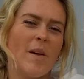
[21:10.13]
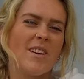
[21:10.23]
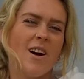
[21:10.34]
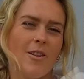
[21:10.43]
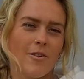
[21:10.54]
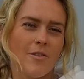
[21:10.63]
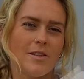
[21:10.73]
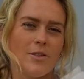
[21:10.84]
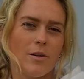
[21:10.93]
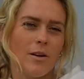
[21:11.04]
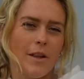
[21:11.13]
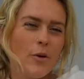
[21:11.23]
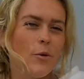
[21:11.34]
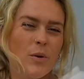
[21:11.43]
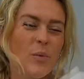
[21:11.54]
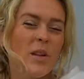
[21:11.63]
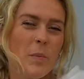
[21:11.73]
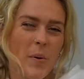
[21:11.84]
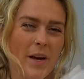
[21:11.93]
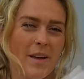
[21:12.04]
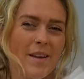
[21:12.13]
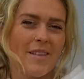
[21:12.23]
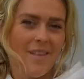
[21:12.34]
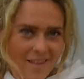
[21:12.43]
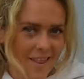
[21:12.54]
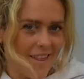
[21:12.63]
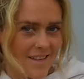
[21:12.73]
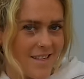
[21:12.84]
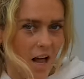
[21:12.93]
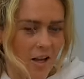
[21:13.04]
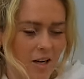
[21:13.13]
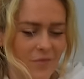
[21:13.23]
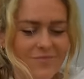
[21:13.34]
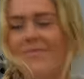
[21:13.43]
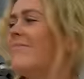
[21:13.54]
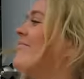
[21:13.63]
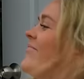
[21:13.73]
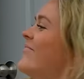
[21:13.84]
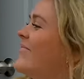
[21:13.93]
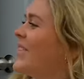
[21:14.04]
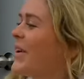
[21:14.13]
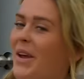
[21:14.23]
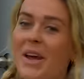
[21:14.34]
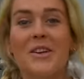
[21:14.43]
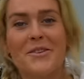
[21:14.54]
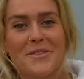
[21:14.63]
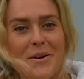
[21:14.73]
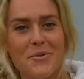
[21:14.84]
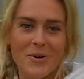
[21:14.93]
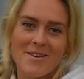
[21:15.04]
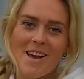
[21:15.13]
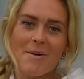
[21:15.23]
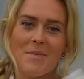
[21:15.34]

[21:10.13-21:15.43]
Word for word: by the color of this door. Like, who would really pick this color? Turns out doors come